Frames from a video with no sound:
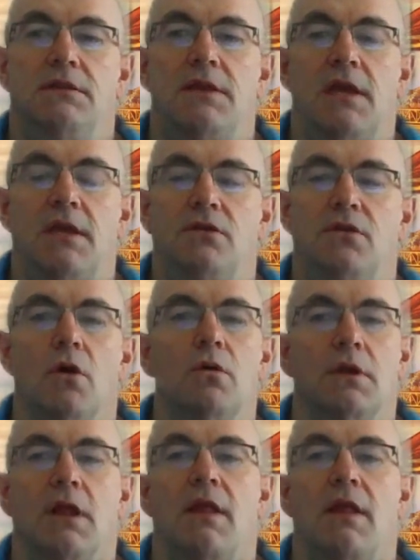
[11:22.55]
they
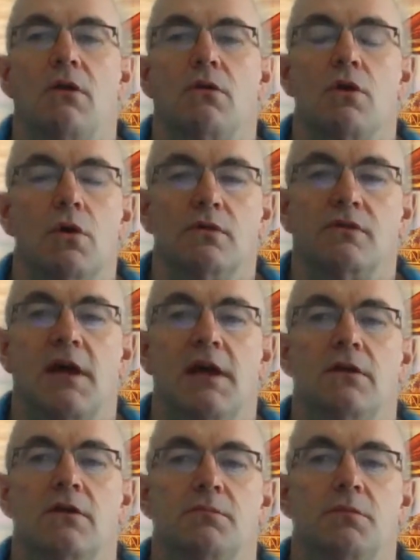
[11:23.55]
don't allow
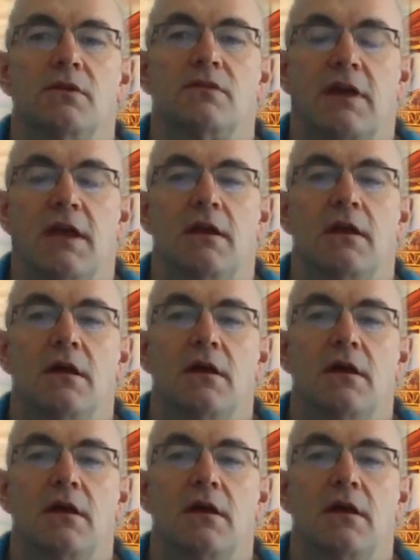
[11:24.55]
cosigners per se.